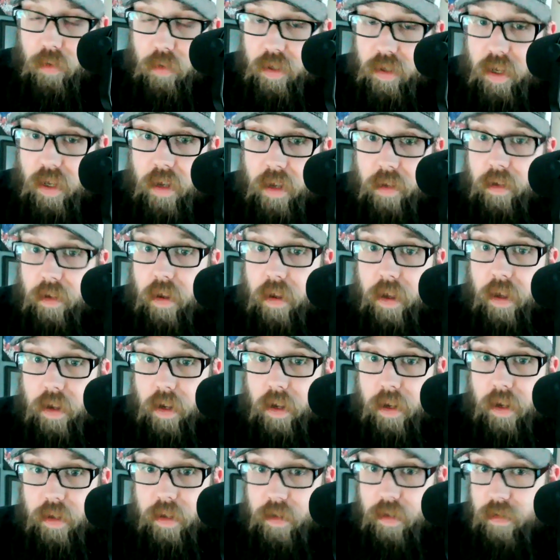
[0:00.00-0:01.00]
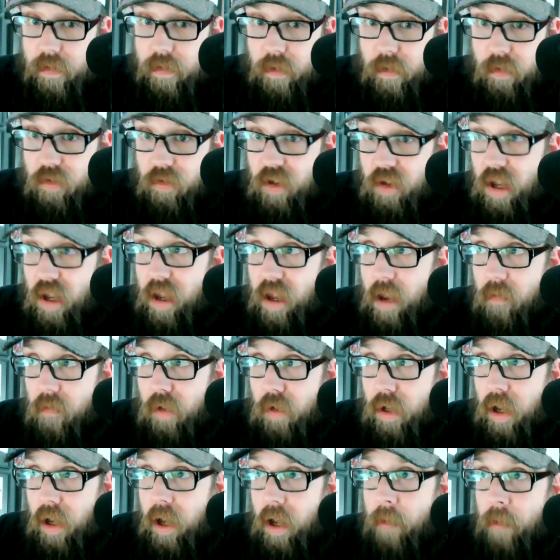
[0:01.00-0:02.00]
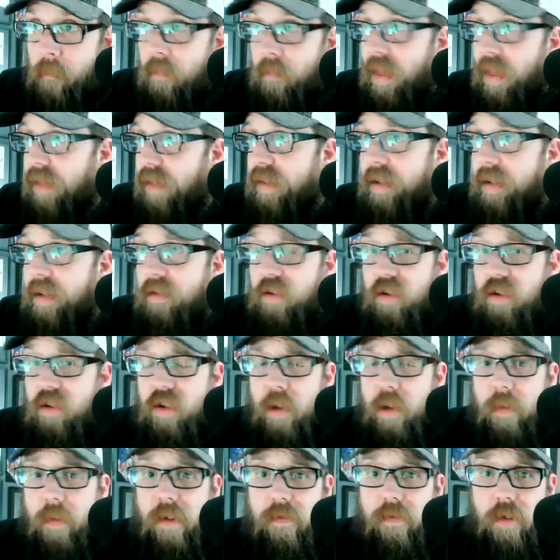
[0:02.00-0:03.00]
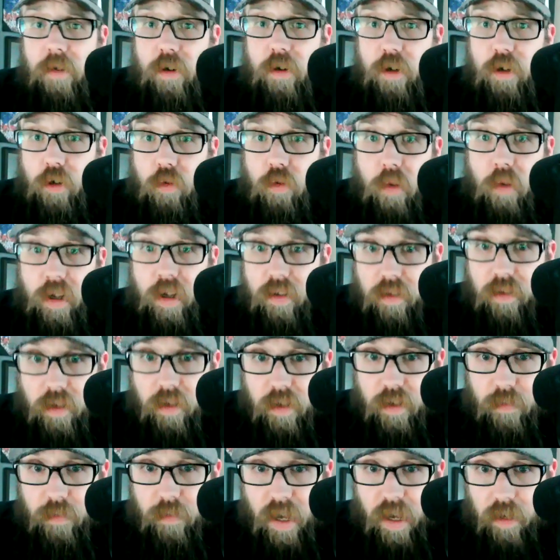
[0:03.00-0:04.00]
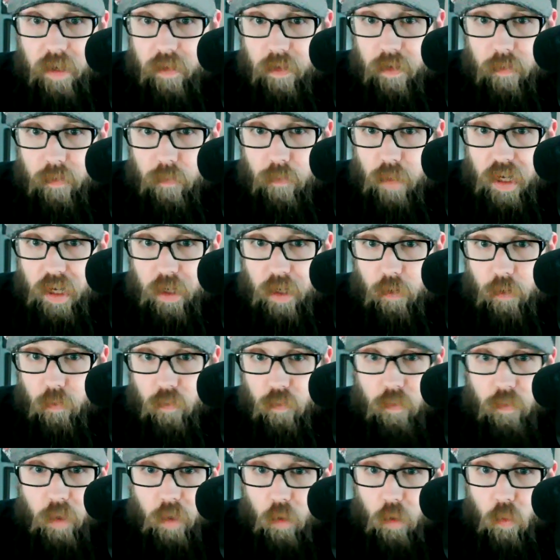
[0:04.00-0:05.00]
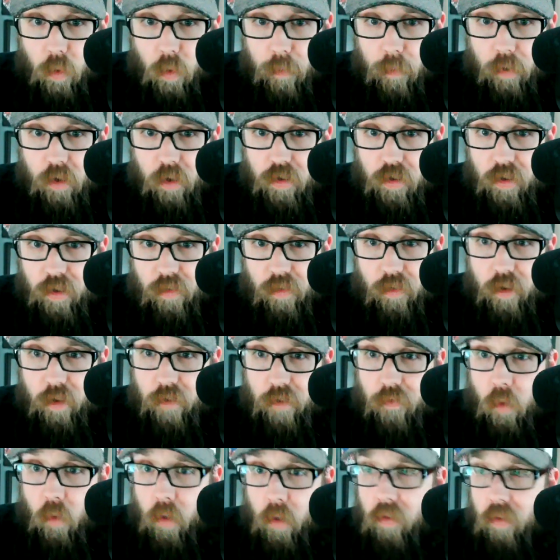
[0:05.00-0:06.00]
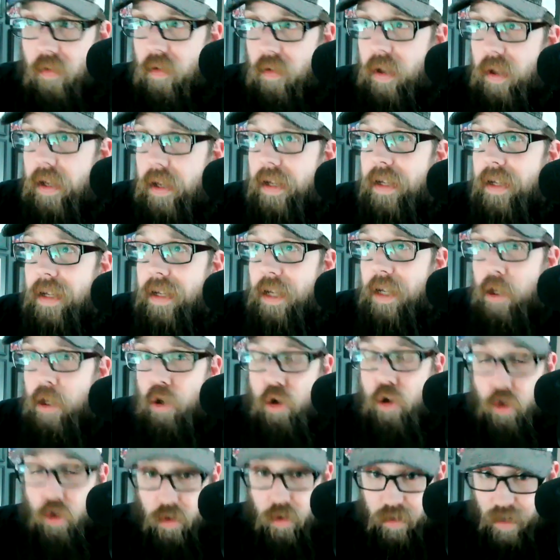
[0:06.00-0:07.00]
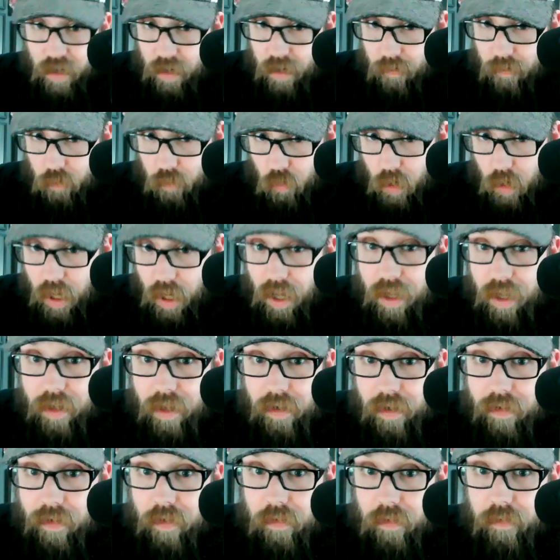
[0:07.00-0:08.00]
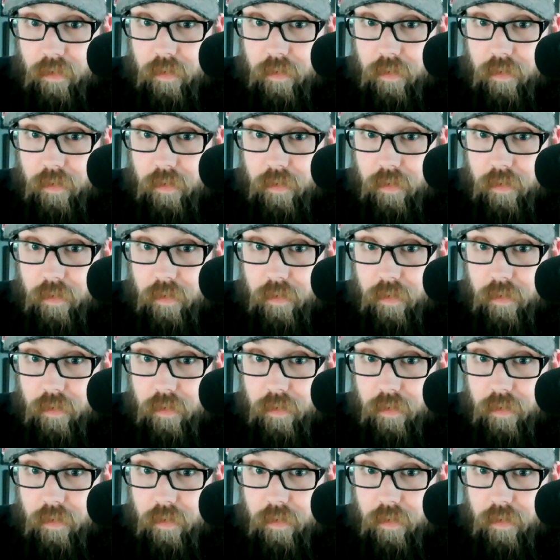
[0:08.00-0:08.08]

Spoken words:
was that. And I still say every time, how the hell is his teammate finishing 20th and he's back there beating like one person 34th? He shouldn't have a ride.